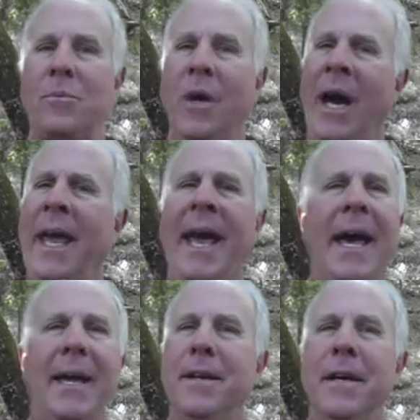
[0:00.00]
I
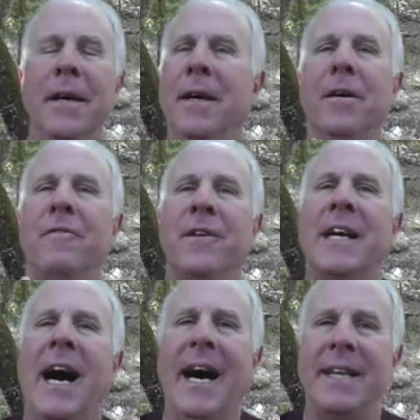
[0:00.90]
had
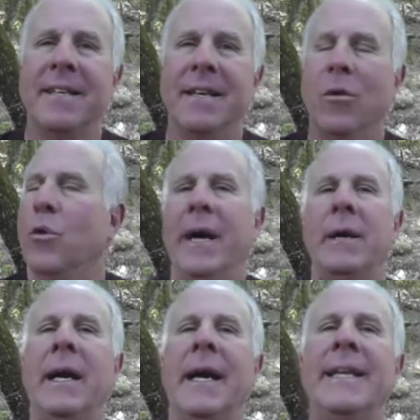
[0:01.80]
forgot, or
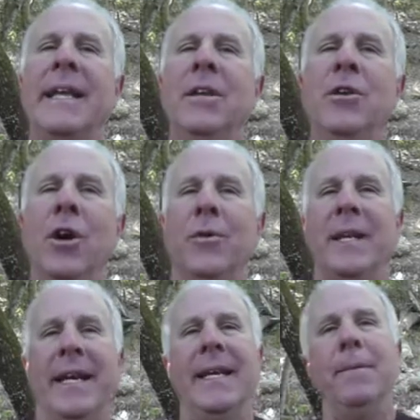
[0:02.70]
I didn't know
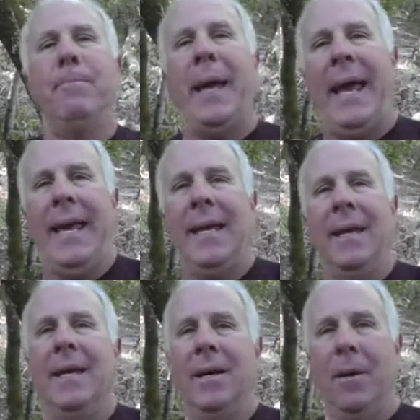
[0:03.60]
that I didn't
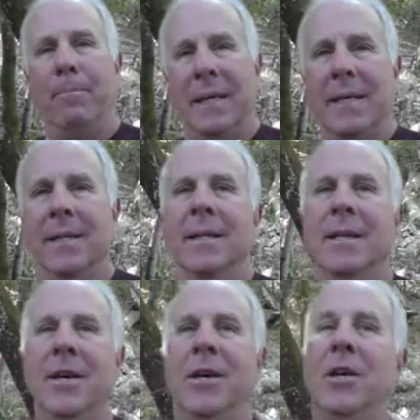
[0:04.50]
pay a bill.
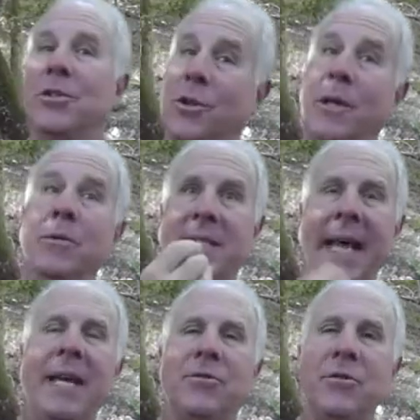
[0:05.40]
So there was
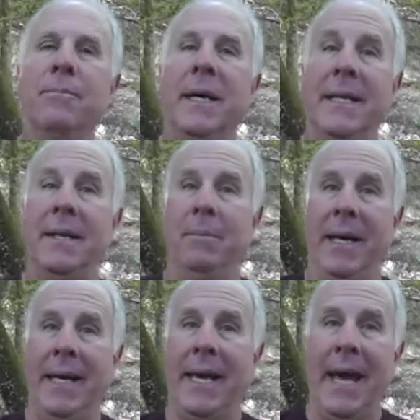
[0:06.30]
extra money in
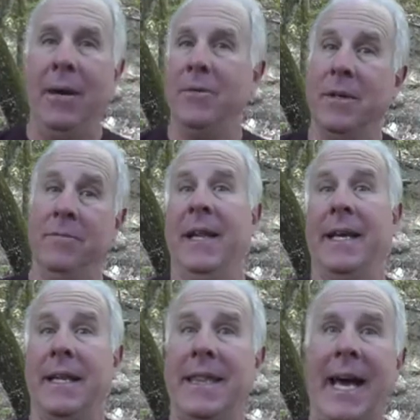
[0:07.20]
my account of
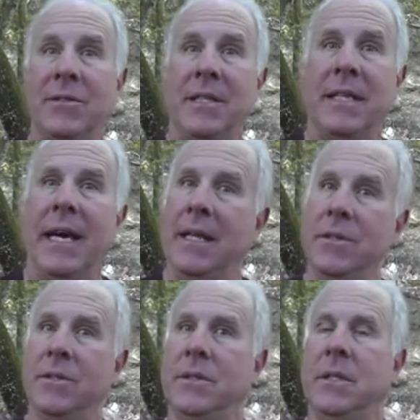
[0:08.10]
like
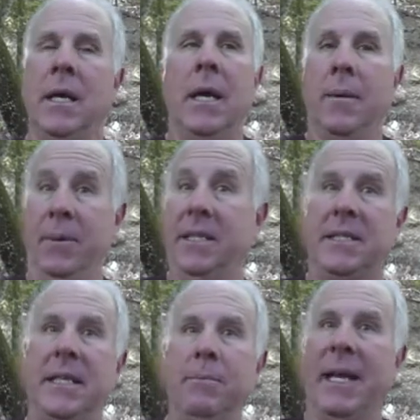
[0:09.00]
$1,000, but it
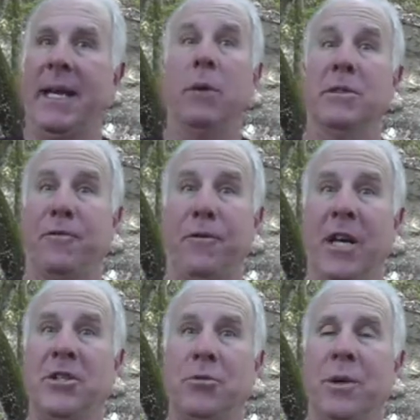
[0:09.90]
seemed like I was
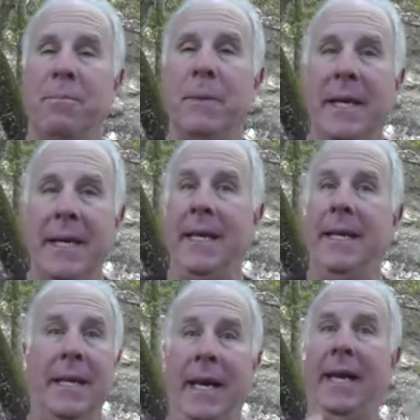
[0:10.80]
flush with money,
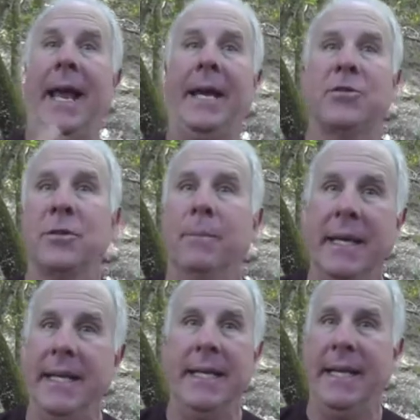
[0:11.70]
and I had extra
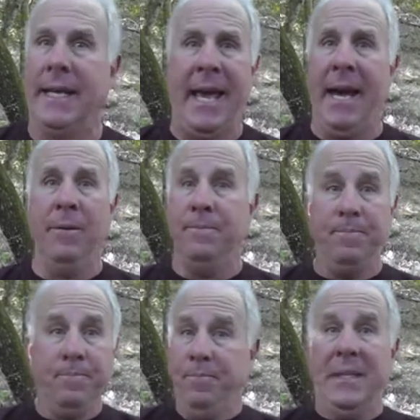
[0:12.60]
money in the account,
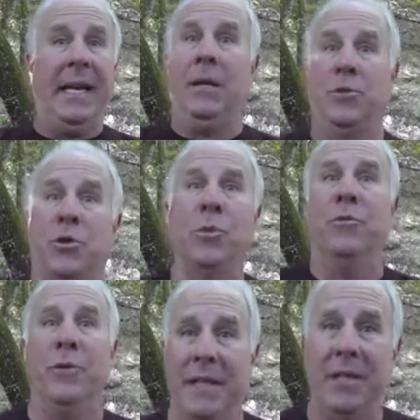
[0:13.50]
and I was
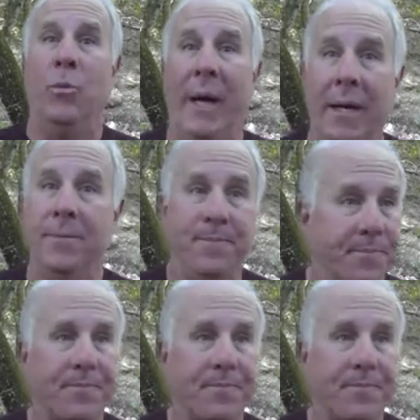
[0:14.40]
doing really well.